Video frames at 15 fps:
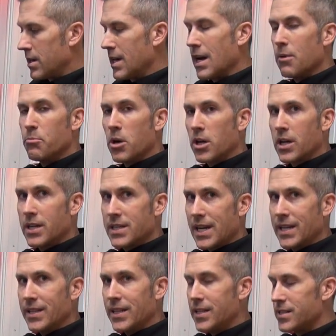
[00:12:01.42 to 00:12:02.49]
I'm not going to
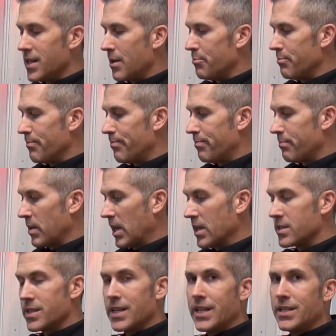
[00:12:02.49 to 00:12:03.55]
tighten these up
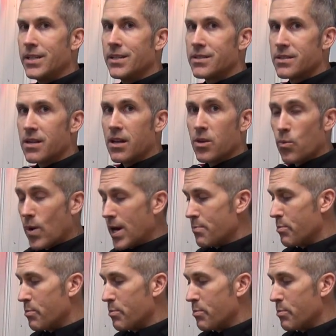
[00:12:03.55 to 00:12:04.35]
because you need to install the Y